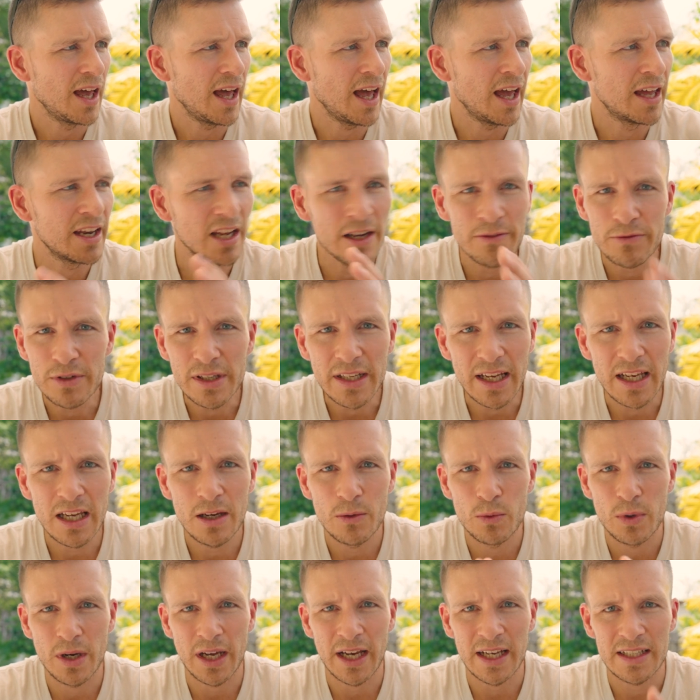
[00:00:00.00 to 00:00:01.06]
And every day he
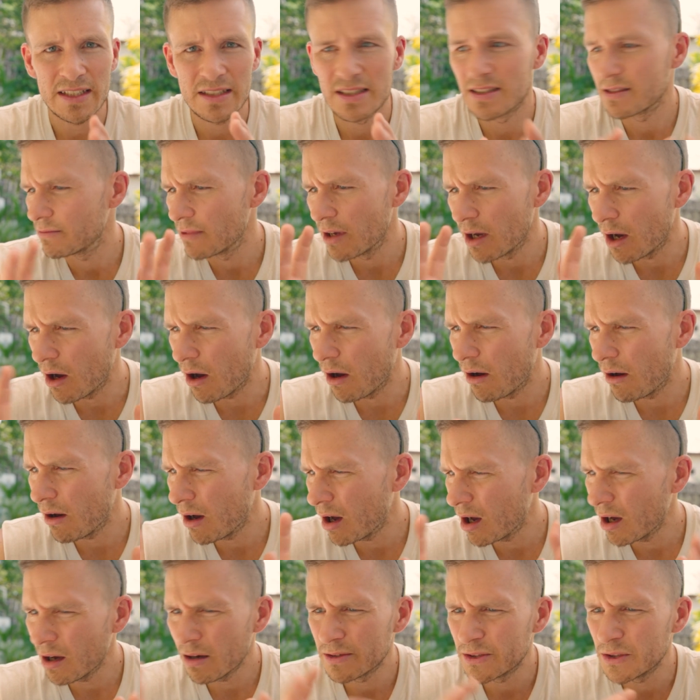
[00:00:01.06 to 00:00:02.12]
would ask,
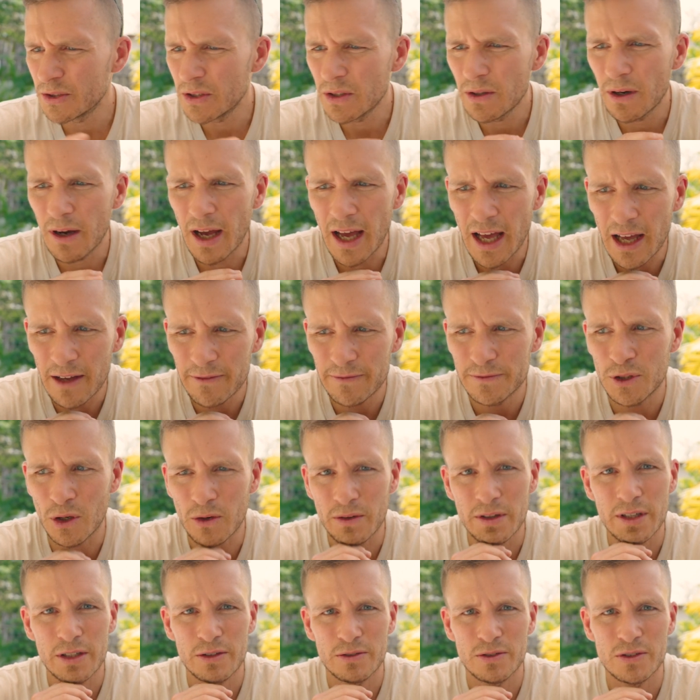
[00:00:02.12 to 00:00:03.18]
do you have
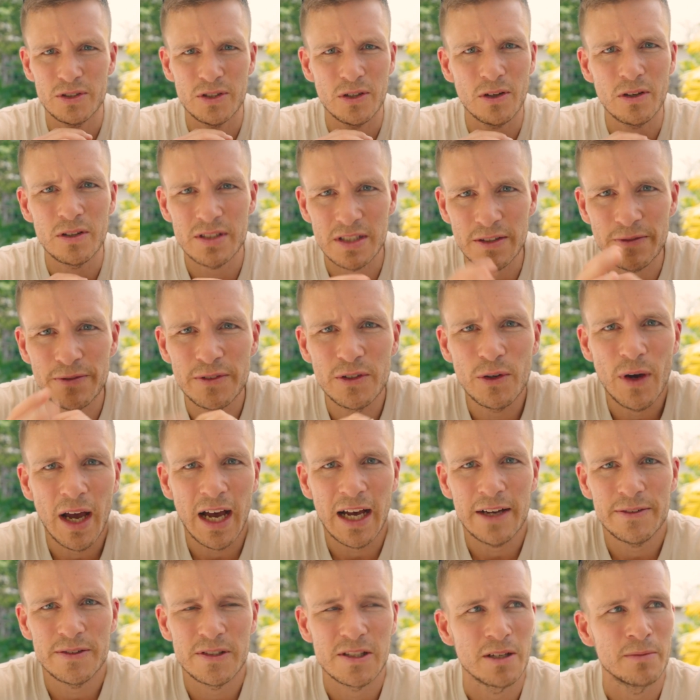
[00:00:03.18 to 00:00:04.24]
chocolate croissants? If you
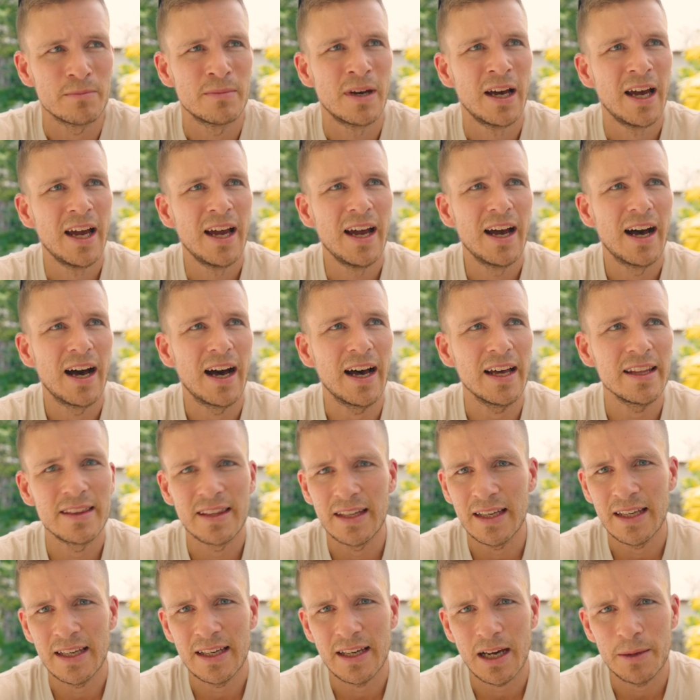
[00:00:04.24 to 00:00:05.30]
have some, I
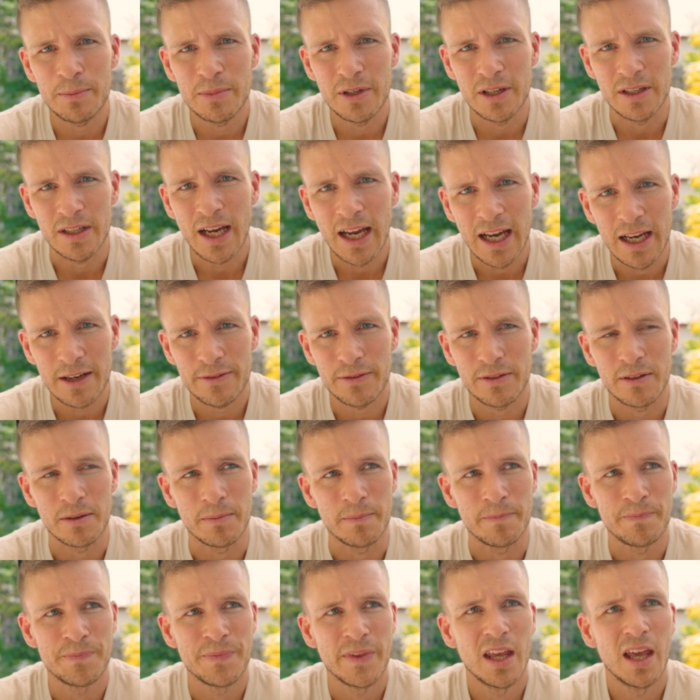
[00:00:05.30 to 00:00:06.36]
think I'm gonna have
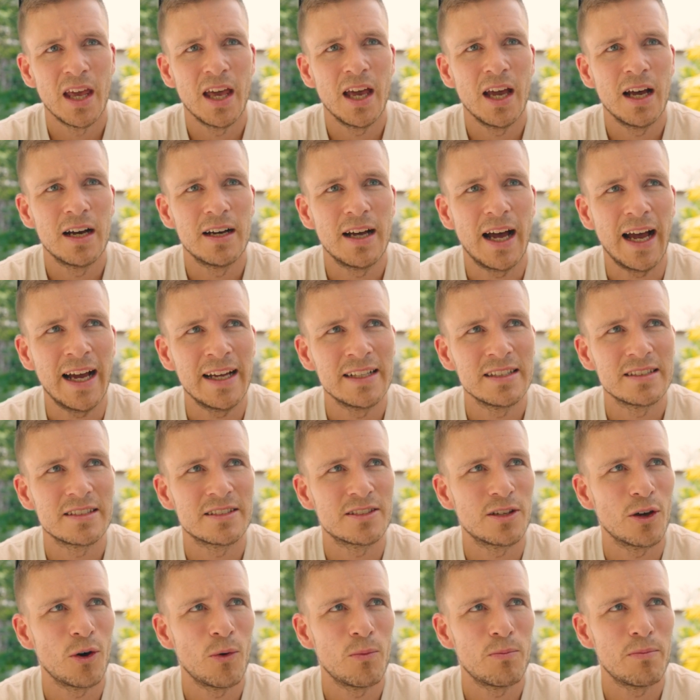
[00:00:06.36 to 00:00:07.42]
them. And
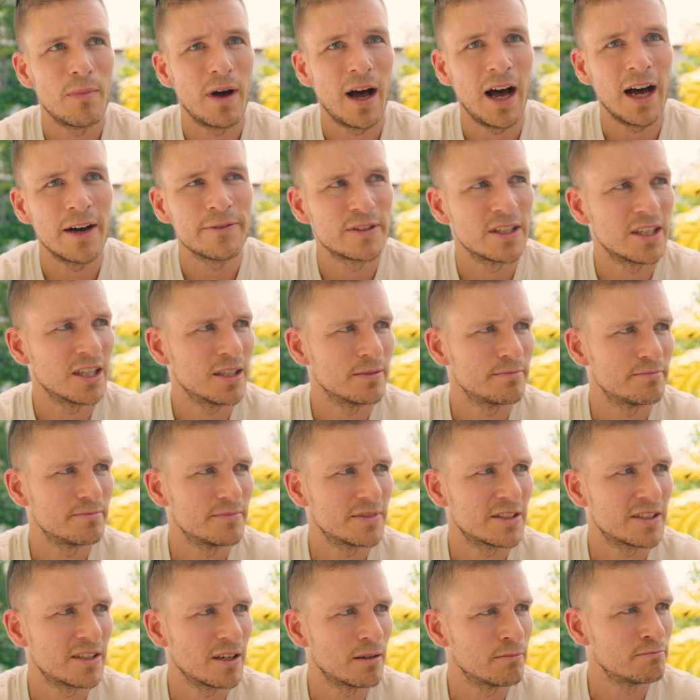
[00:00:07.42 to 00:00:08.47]
so after
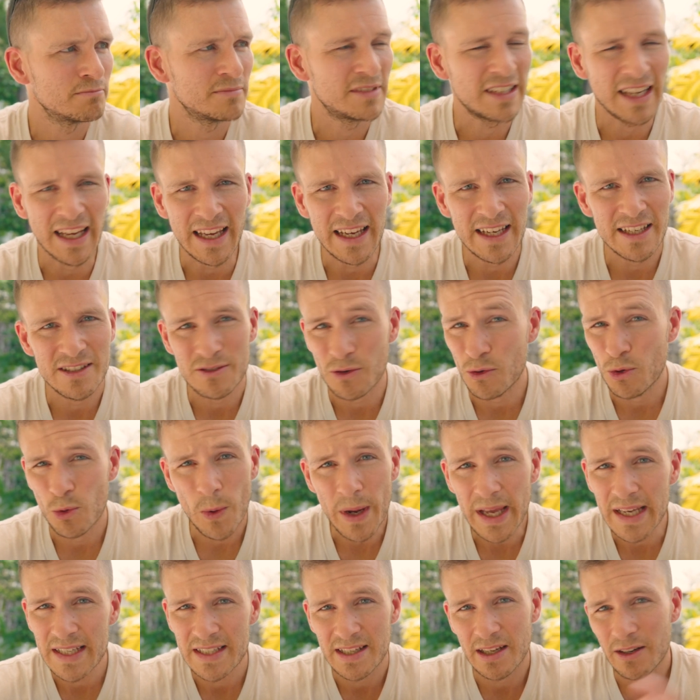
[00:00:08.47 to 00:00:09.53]
some days or
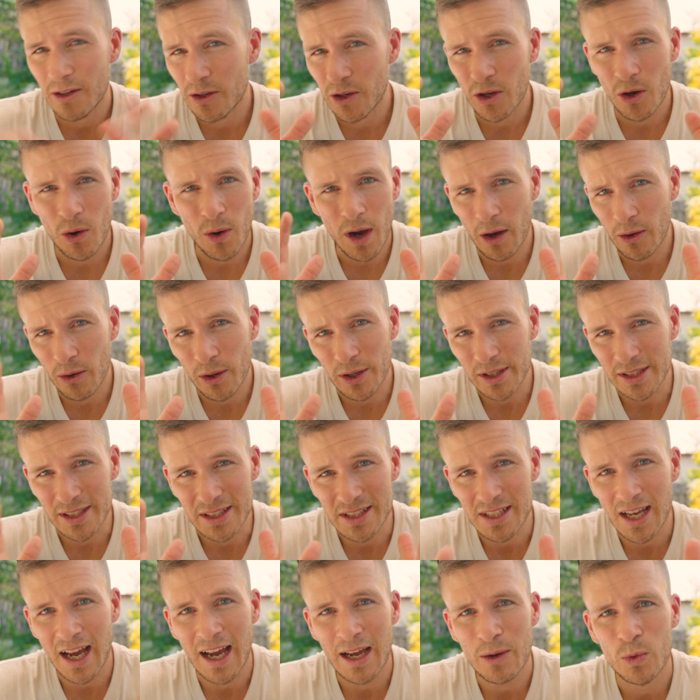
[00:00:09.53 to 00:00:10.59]
weeks, I don't know how long the
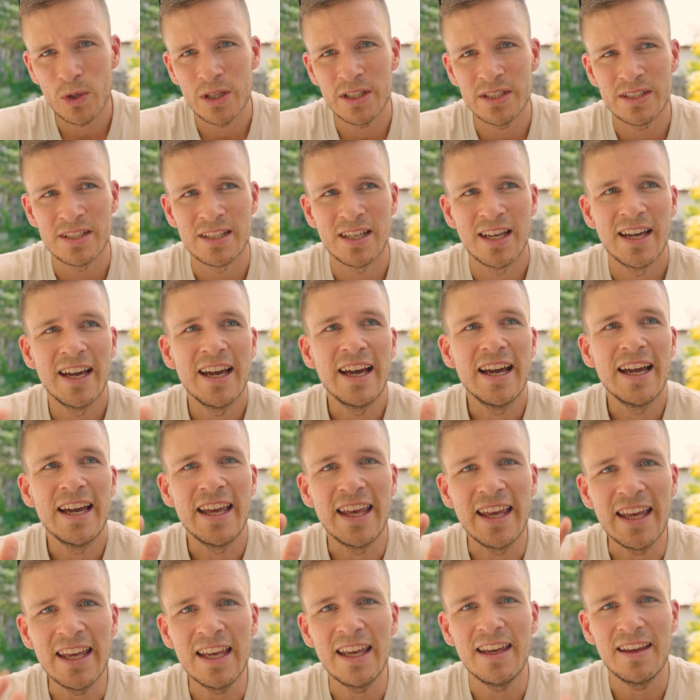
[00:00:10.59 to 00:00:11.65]
time was,
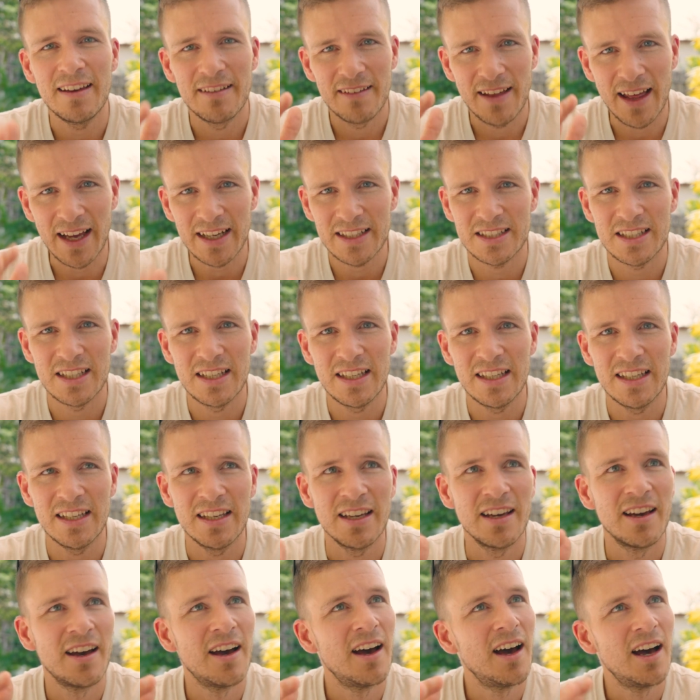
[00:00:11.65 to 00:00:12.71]
he actually